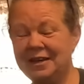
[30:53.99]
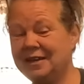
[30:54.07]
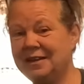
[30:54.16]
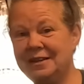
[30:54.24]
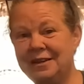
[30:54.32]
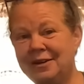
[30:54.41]

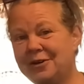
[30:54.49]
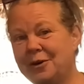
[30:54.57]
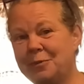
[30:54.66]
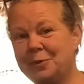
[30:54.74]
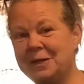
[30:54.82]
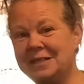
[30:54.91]
and
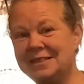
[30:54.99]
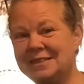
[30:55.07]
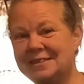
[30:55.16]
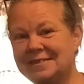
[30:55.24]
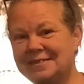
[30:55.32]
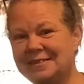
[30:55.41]
God
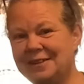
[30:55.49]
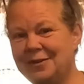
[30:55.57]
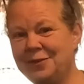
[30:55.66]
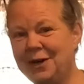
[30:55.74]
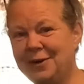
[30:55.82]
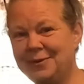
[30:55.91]
bless.
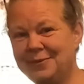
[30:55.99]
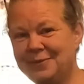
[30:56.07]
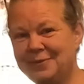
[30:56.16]
Love y'all.